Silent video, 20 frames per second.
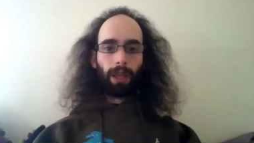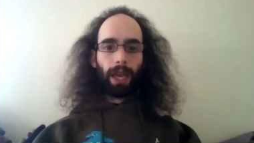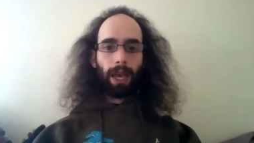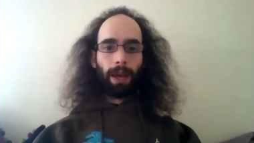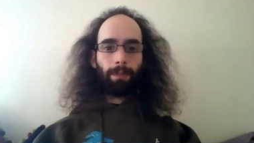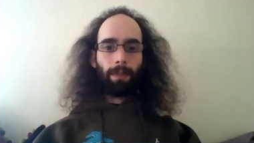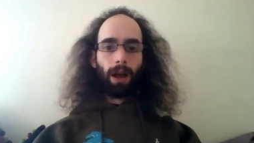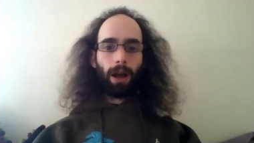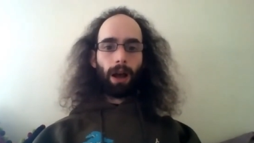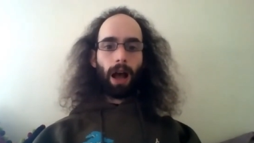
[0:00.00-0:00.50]

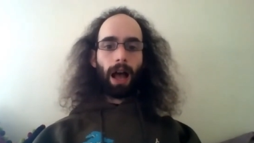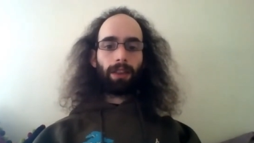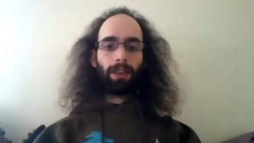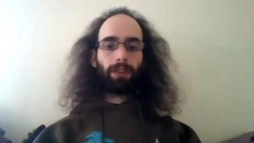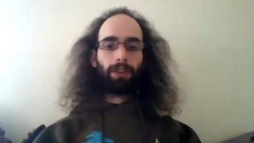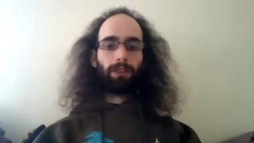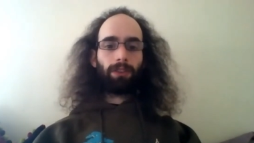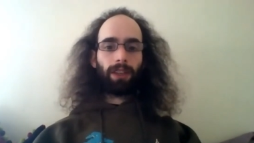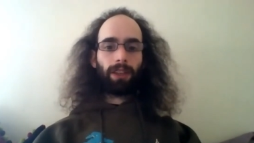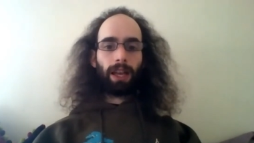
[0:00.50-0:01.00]
Um, as
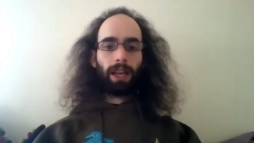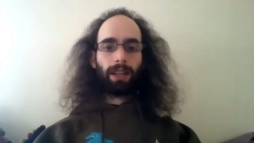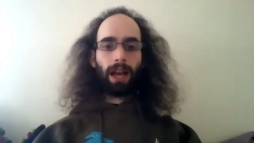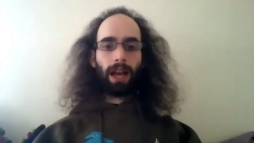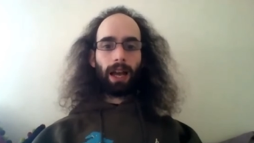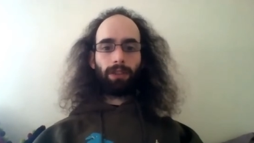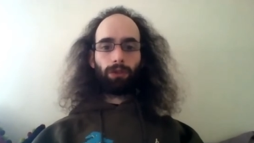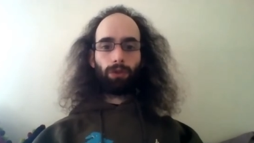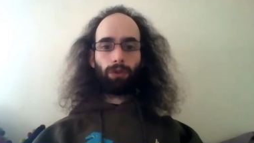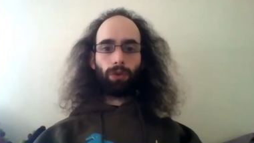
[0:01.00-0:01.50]
I said,
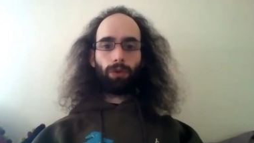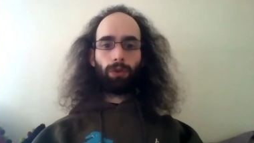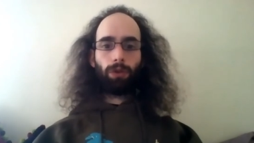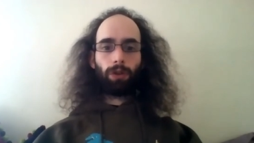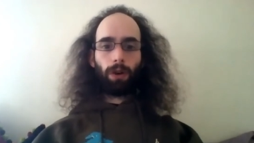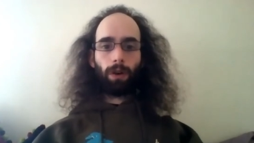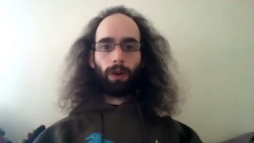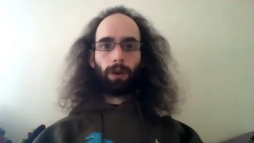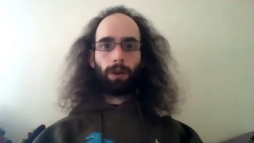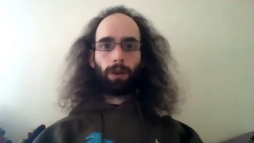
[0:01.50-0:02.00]
I do
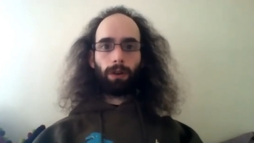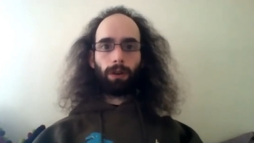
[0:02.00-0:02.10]
not